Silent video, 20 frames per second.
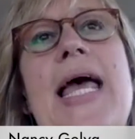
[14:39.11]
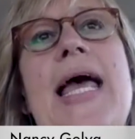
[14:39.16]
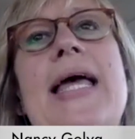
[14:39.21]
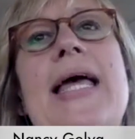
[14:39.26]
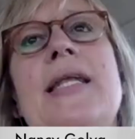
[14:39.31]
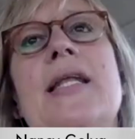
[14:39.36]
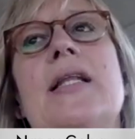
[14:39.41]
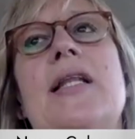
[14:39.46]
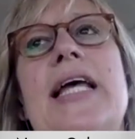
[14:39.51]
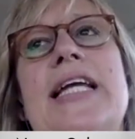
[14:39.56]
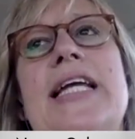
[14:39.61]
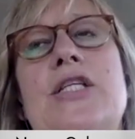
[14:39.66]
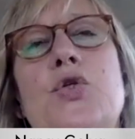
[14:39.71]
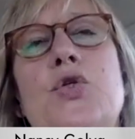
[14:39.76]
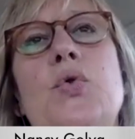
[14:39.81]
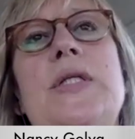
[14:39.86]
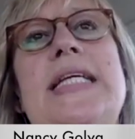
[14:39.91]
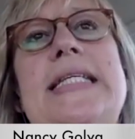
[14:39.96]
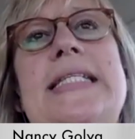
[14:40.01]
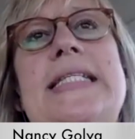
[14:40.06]
And like
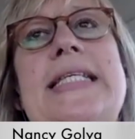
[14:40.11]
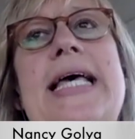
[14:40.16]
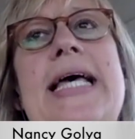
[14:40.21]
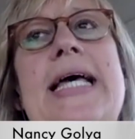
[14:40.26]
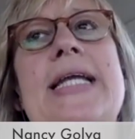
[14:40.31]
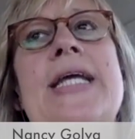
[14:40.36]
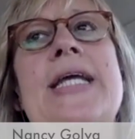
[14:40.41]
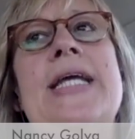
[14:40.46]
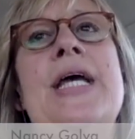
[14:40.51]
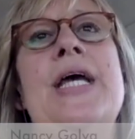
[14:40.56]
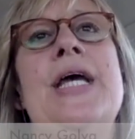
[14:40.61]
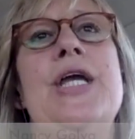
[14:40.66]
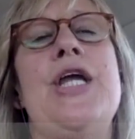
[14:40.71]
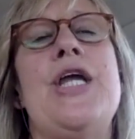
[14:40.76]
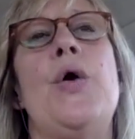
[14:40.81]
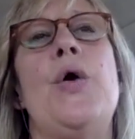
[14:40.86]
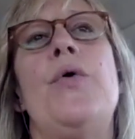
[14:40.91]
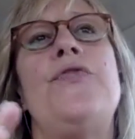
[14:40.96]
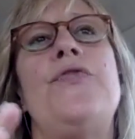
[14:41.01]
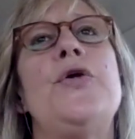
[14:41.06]
Julie said, you
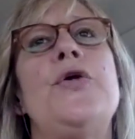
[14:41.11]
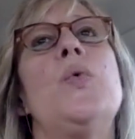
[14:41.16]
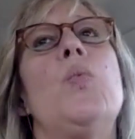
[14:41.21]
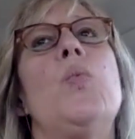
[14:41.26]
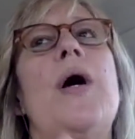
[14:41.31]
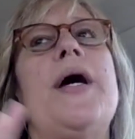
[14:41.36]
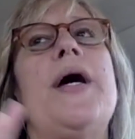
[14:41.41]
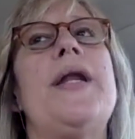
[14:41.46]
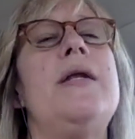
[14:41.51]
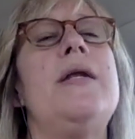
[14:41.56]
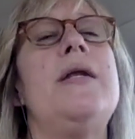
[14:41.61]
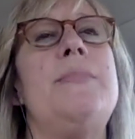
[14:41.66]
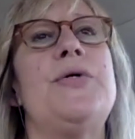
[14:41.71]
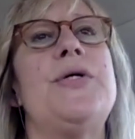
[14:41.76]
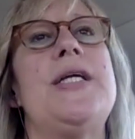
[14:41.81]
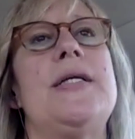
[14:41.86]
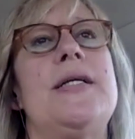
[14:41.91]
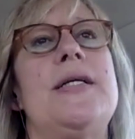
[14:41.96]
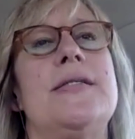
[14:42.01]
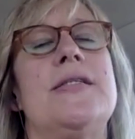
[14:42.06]
know, if you're 1 in a
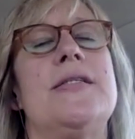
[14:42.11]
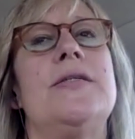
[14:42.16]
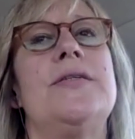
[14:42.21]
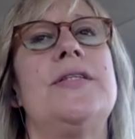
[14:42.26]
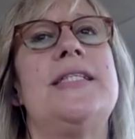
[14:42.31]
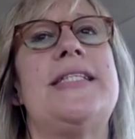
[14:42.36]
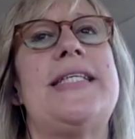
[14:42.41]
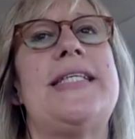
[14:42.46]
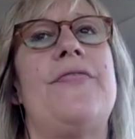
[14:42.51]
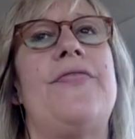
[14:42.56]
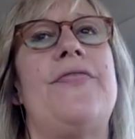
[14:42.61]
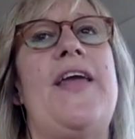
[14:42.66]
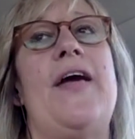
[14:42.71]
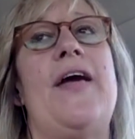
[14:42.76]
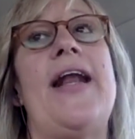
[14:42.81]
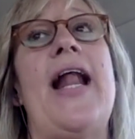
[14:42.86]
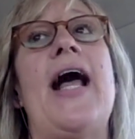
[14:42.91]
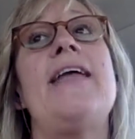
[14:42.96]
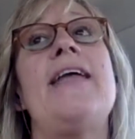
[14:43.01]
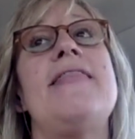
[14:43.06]
million consultants out there,
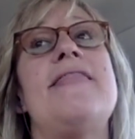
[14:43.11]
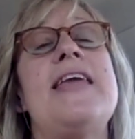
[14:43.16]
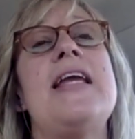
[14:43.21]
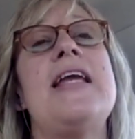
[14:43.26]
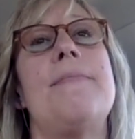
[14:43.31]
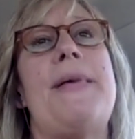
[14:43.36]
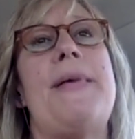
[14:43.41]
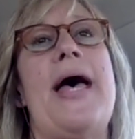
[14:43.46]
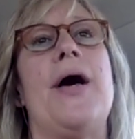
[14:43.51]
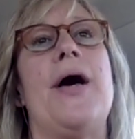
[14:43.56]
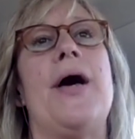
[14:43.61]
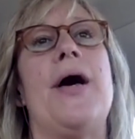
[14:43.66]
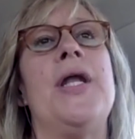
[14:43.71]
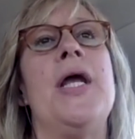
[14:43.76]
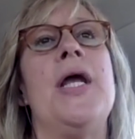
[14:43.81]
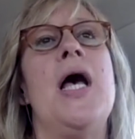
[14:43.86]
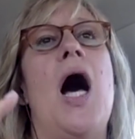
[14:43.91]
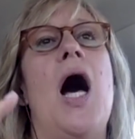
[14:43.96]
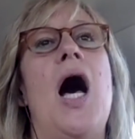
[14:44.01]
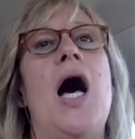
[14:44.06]
and I think about,
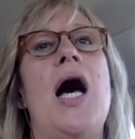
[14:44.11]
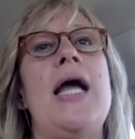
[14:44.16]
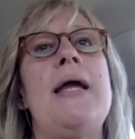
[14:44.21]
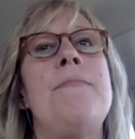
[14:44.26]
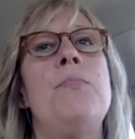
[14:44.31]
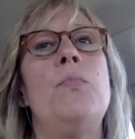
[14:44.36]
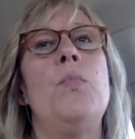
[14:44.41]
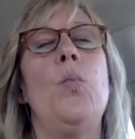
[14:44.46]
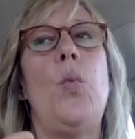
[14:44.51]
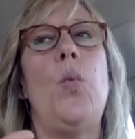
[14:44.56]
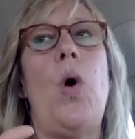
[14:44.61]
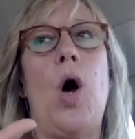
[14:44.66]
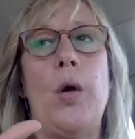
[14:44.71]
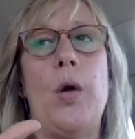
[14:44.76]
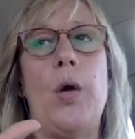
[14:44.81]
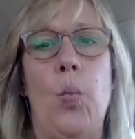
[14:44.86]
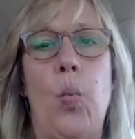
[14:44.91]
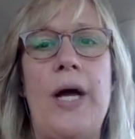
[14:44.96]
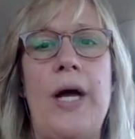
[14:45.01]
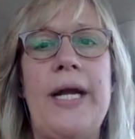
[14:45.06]
I'm
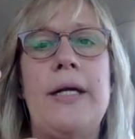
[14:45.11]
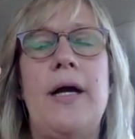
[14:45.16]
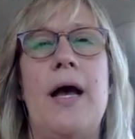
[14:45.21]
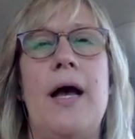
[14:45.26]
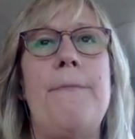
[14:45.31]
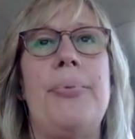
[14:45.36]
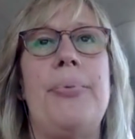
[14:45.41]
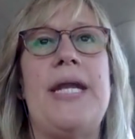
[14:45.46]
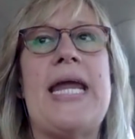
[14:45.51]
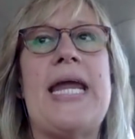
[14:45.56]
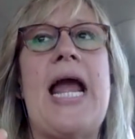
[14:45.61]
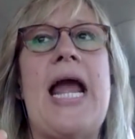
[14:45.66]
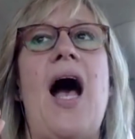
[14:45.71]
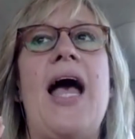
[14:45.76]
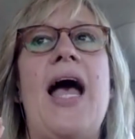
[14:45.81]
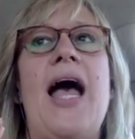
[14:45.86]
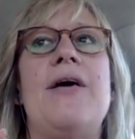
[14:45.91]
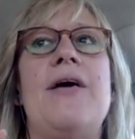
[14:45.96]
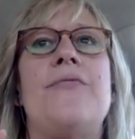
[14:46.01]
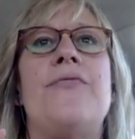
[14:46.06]
on one company,
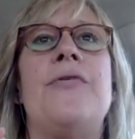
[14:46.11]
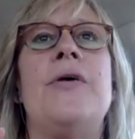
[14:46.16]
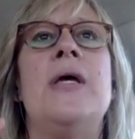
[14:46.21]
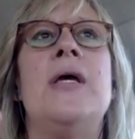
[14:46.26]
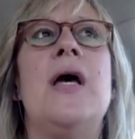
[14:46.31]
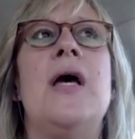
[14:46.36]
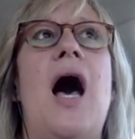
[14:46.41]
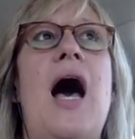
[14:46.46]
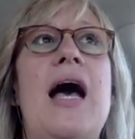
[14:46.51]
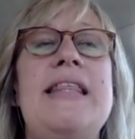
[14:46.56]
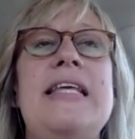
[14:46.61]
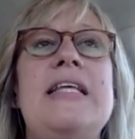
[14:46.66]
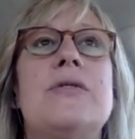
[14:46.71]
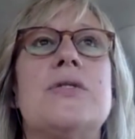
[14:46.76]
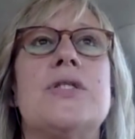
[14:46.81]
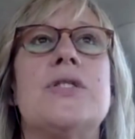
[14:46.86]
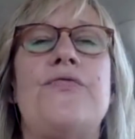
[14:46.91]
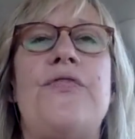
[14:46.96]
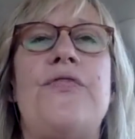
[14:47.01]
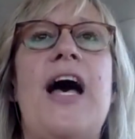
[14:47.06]
I have I think
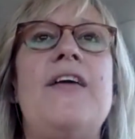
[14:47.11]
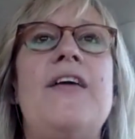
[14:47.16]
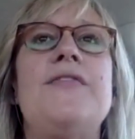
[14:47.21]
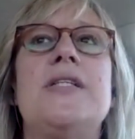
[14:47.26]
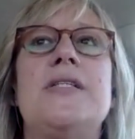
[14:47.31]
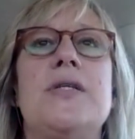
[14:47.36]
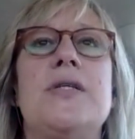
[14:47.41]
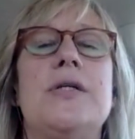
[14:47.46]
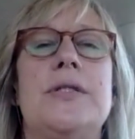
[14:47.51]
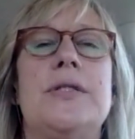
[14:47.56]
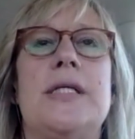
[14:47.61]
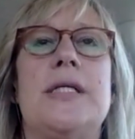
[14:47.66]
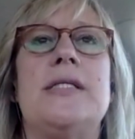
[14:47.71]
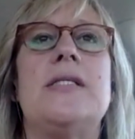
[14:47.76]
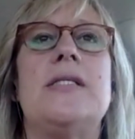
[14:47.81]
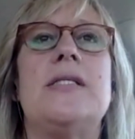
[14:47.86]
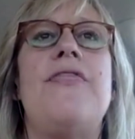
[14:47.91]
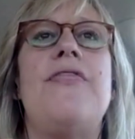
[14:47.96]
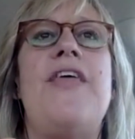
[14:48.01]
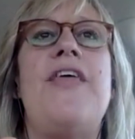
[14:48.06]
there's 5
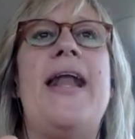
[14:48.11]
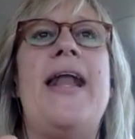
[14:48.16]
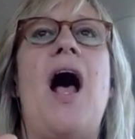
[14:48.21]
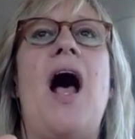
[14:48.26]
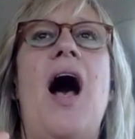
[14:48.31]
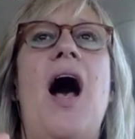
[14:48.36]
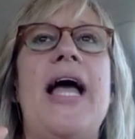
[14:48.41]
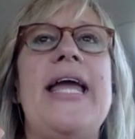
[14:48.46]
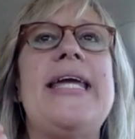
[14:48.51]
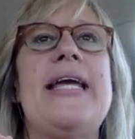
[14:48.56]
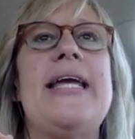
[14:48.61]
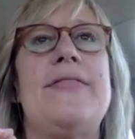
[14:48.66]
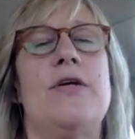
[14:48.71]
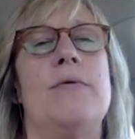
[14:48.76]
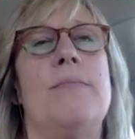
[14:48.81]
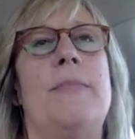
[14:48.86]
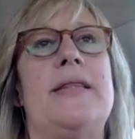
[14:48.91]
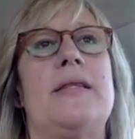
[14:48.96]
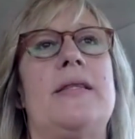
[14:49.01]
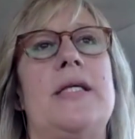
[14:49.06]
consultants that I get their
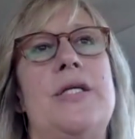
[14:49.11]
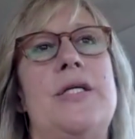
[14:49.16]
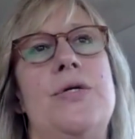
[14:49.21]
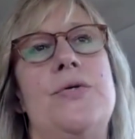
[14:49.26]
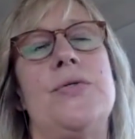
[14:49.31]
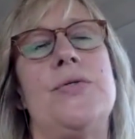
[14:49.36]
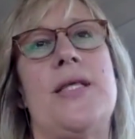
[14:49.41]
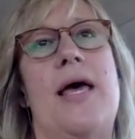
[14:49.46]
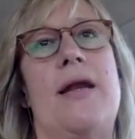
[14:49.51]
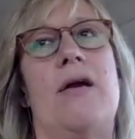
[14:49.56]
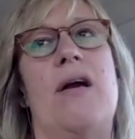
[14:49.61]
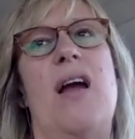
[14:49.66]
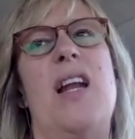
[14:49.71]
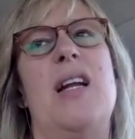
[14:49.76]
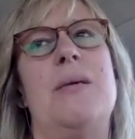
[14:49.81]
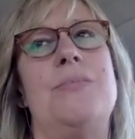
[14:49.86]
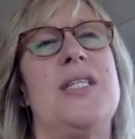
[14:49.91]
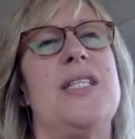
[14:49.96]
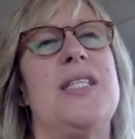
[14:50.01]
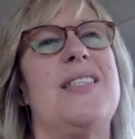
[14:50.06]
monthly newsletter, and
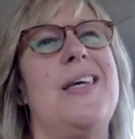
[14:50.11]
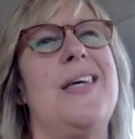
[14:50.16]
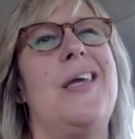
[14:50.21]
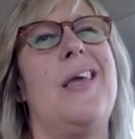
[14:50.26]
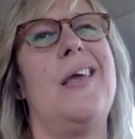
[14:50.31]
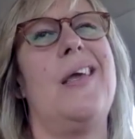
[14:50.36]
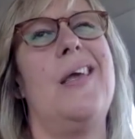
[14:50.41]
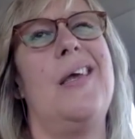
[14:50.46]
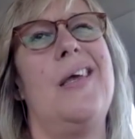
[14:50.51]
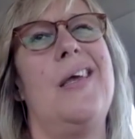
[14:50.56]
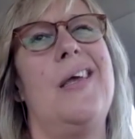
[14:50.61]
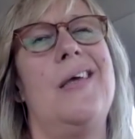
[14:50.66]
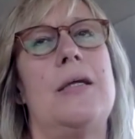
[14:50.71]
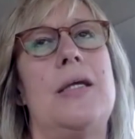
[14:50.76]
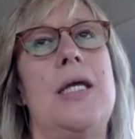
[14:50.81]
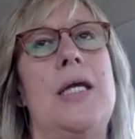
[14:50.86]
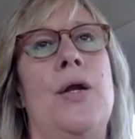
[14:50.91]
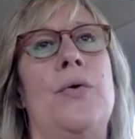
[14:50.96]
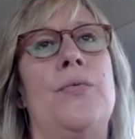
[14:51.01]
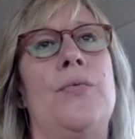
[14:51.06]
I'm just like,
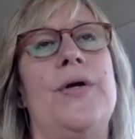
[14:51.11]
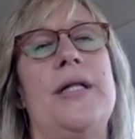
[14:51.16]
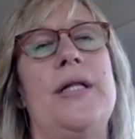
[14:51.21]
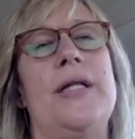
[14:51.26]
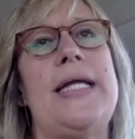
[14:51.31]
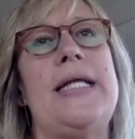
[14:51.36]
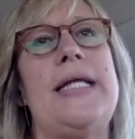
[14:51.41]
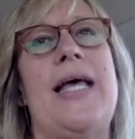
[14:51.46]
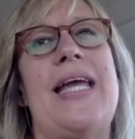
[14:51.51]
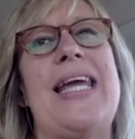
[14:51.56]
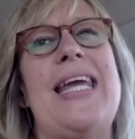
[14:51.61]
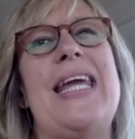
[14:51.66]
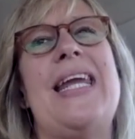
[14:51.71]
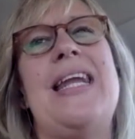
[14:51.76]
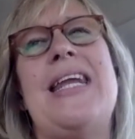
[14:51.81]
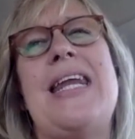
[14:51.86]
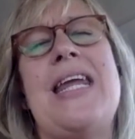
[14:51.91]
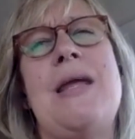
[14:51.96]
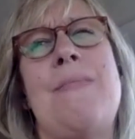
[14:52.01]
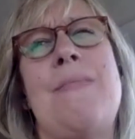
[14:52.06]
really, like in
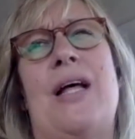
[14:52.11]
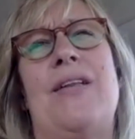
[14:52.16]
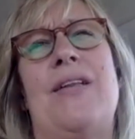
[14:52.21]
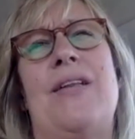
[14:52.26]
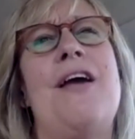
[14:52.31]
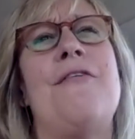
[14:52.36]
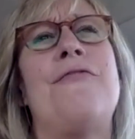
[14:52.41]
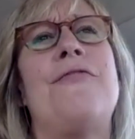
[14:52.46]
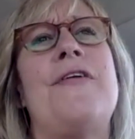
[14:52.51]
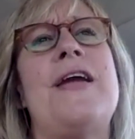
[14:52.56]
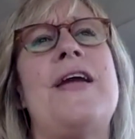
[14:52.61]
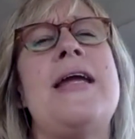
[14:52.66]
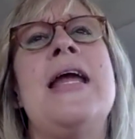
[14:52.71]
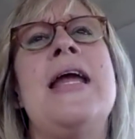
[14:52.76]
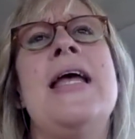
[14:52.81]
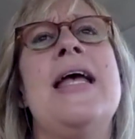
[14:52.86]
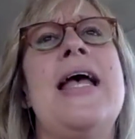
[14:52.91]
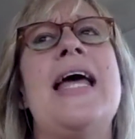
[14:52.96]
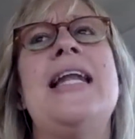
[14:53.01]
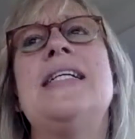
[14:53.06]
an email
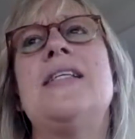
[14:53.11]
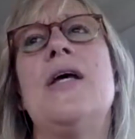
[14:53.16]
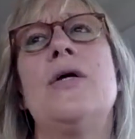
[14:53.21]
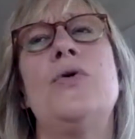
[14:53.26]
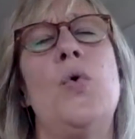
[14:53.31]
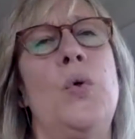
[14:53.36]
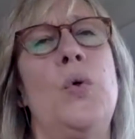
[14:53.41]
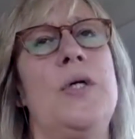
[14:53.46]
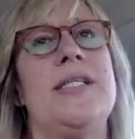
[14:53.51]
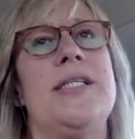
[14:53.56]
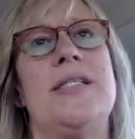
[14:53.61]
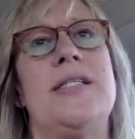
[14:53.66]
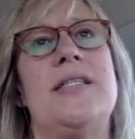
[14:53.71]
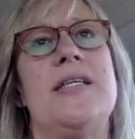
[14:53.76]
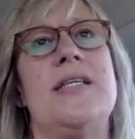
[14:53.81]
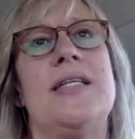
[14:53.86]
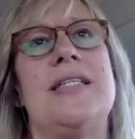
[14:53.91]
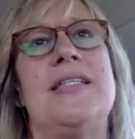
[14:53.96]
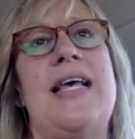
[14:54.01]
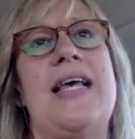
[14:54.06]
and it's, of course, it's
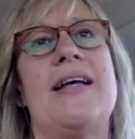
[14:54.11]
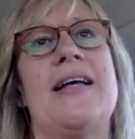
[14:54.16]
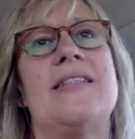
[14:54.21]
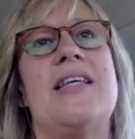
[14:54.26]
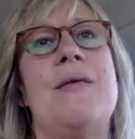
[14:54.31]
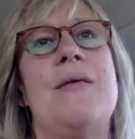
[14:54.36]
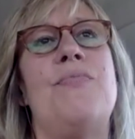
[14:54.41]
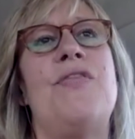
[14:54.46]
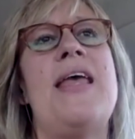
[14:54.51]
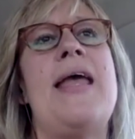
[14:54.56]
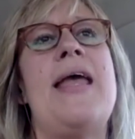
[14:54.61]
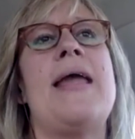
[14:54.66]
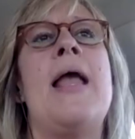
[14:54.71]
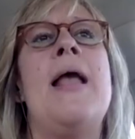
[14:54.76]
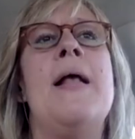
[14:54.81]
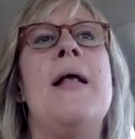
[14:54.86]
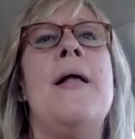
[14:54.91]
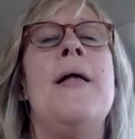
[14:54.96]
the exact same thing.